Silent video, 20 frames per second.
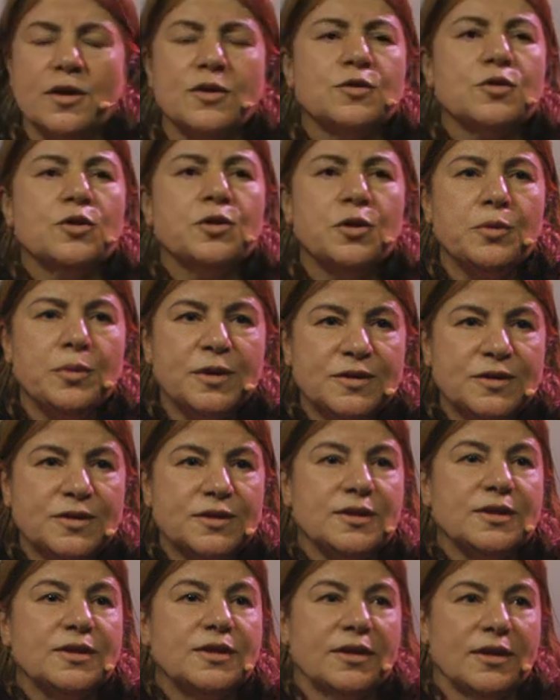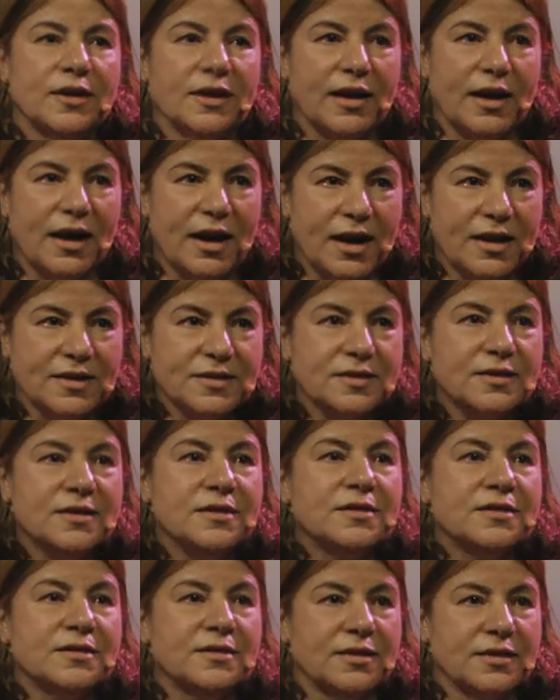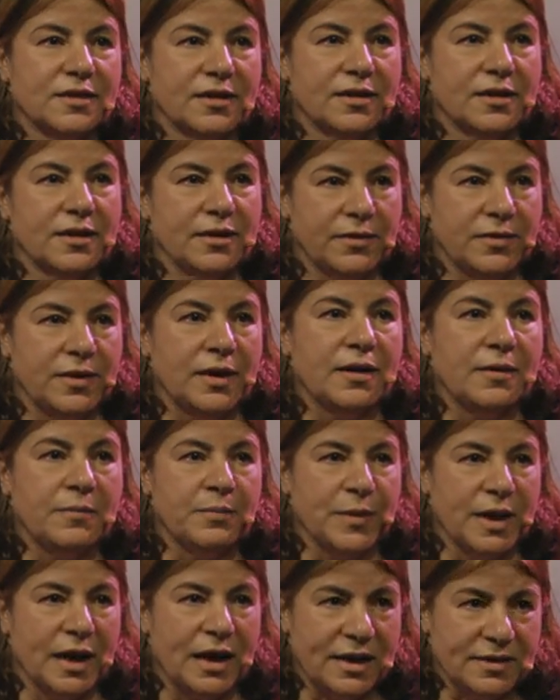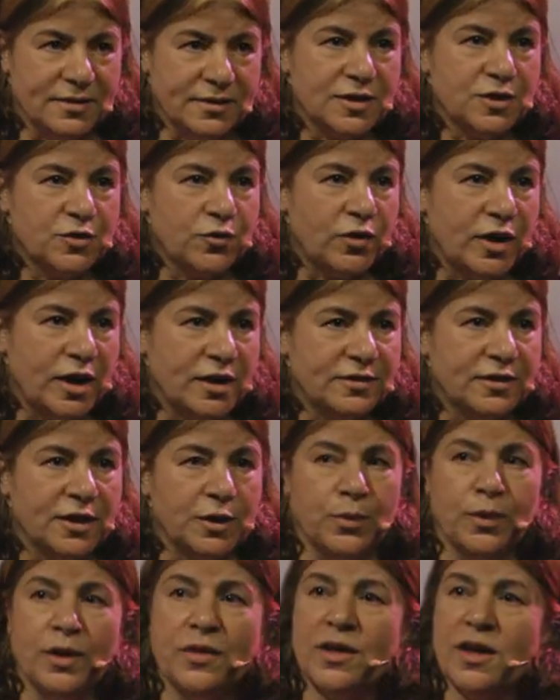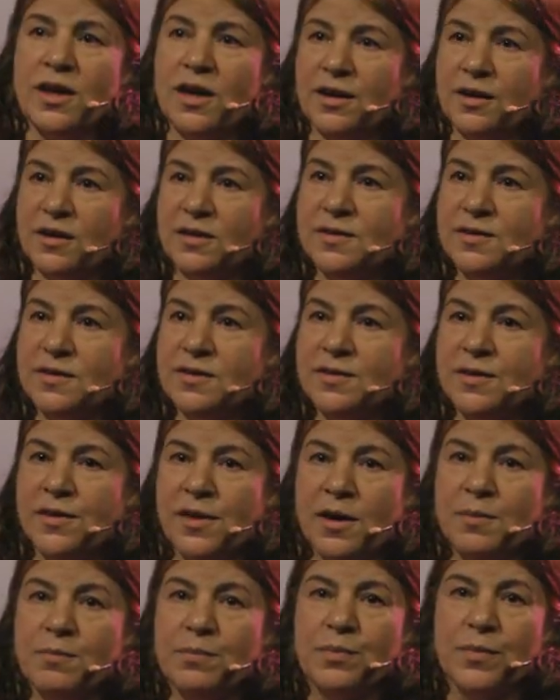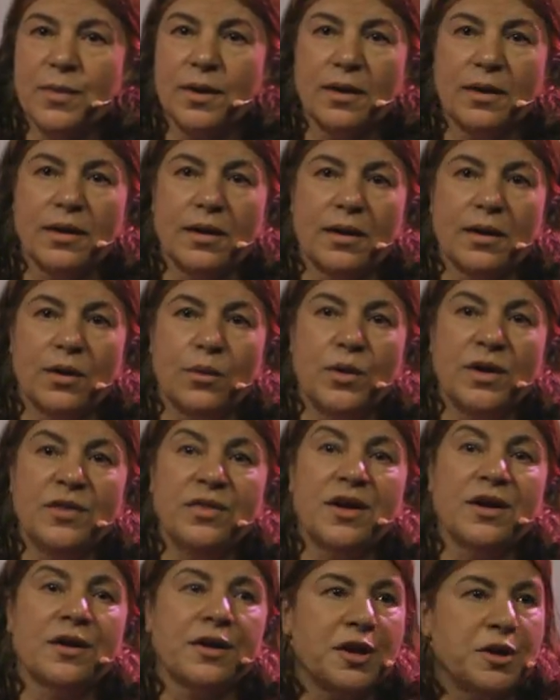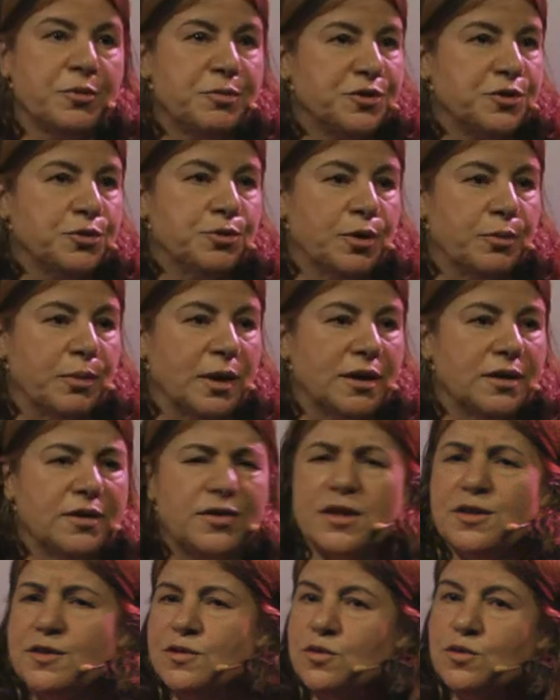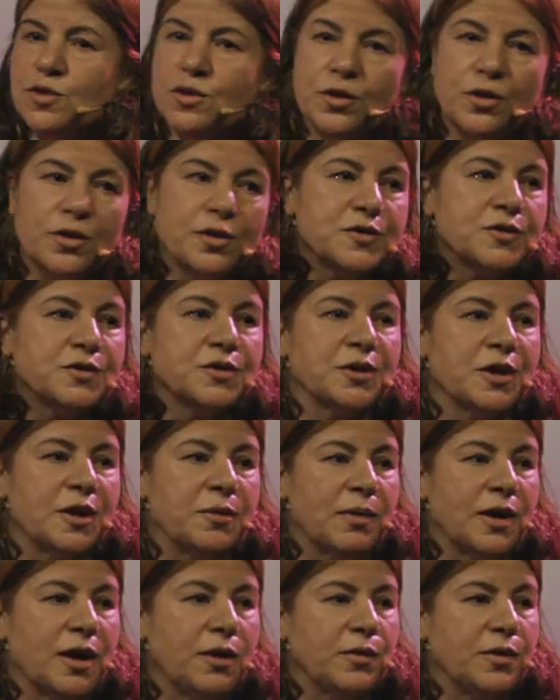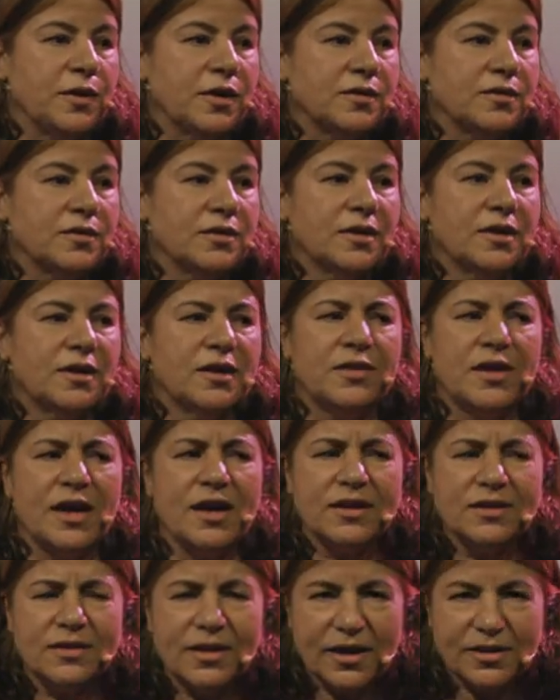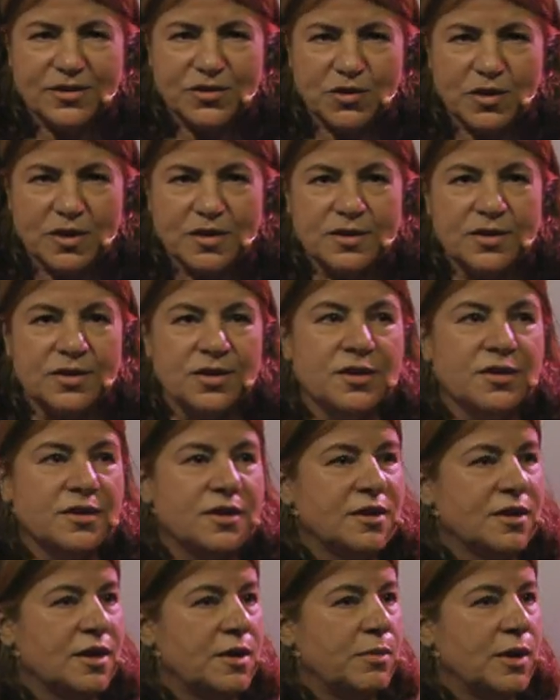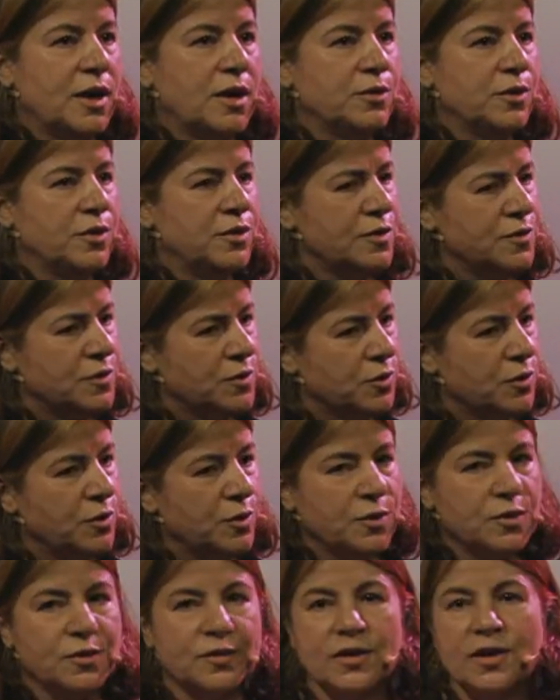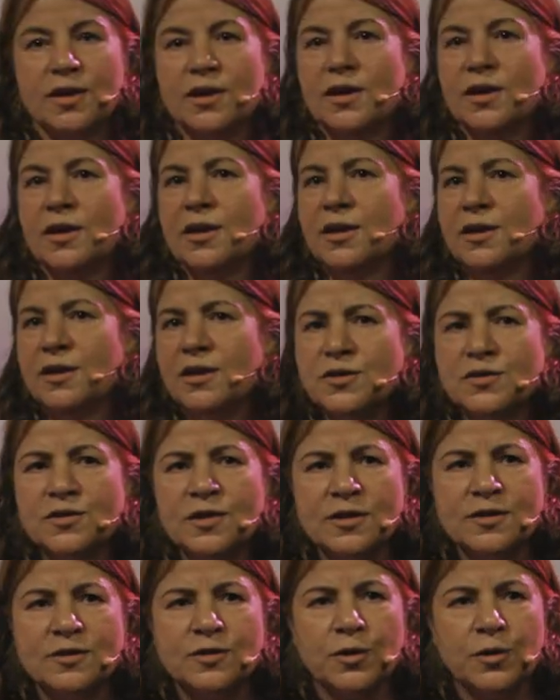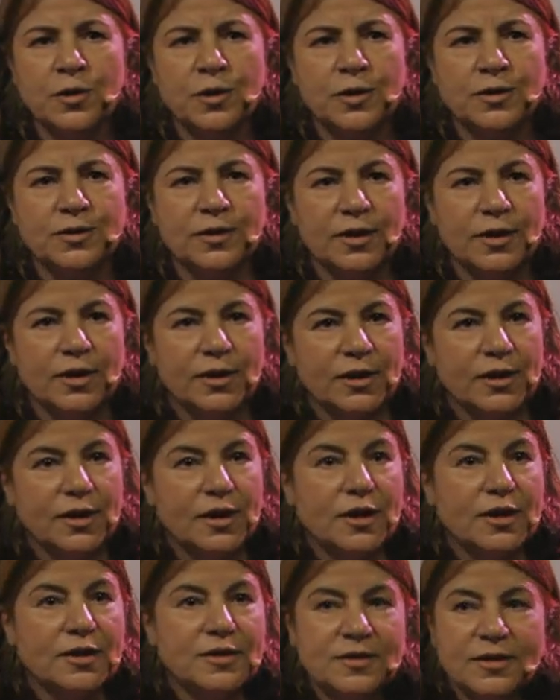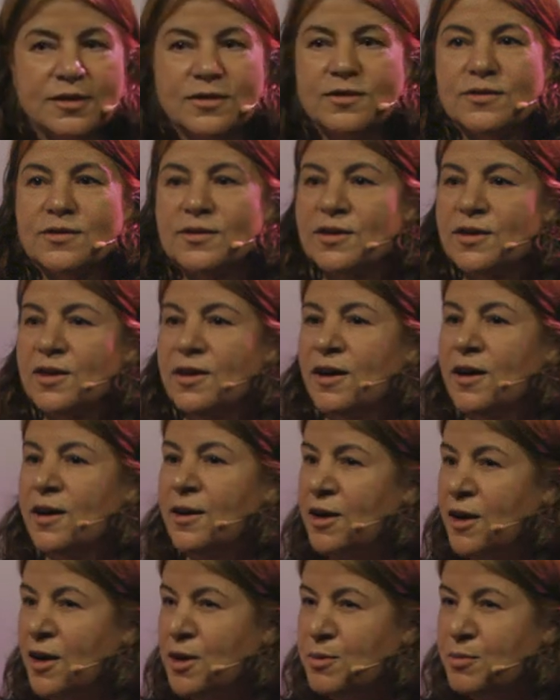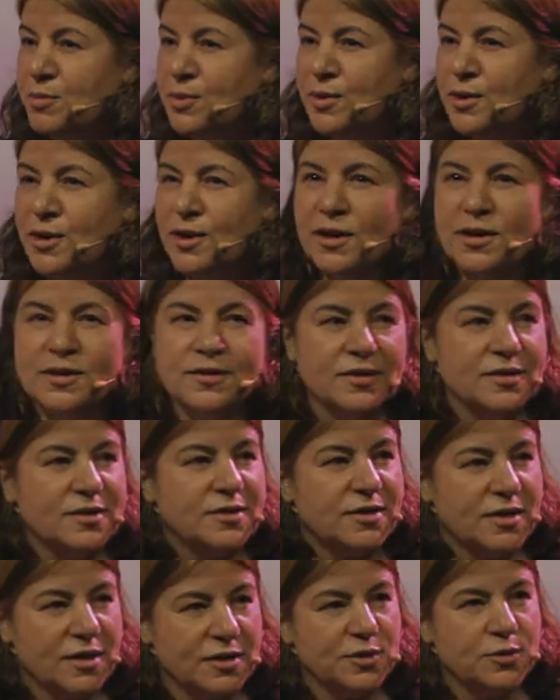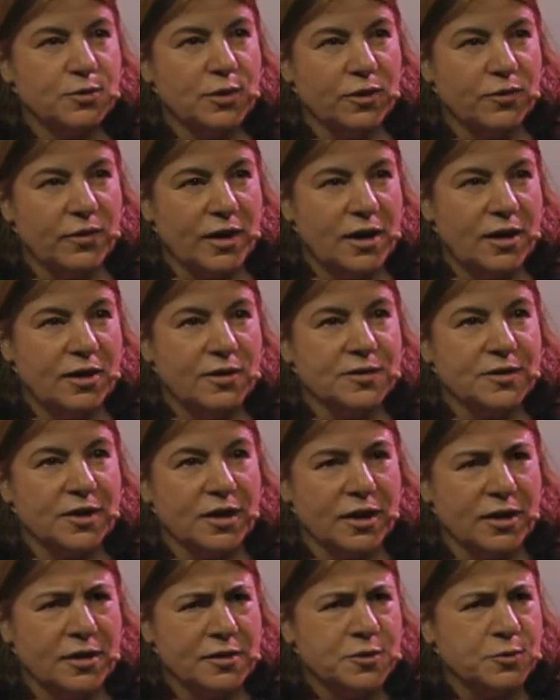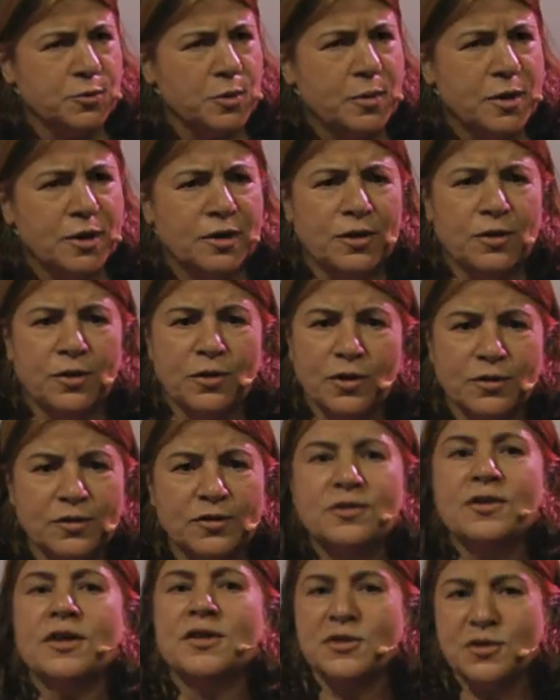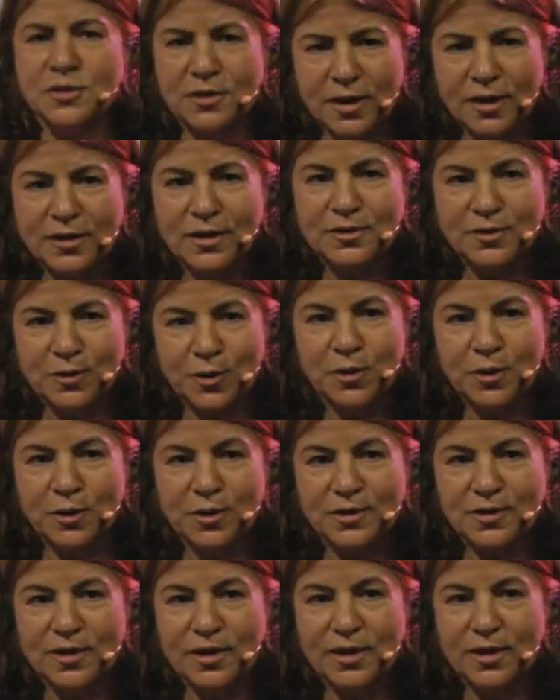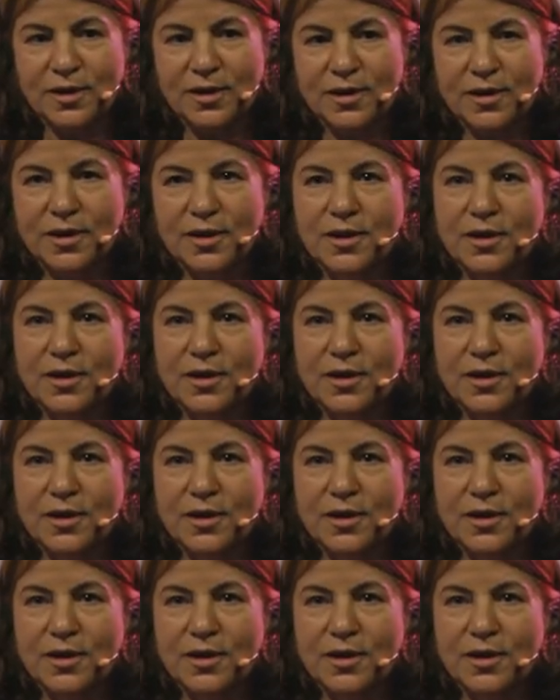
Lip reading: So nobody asked the ISIS fighter when they arrested them, when they raped women. There is no question about that. They are just thinking about the security, national security. Isn't rape, isn't sexual violence against women not national security?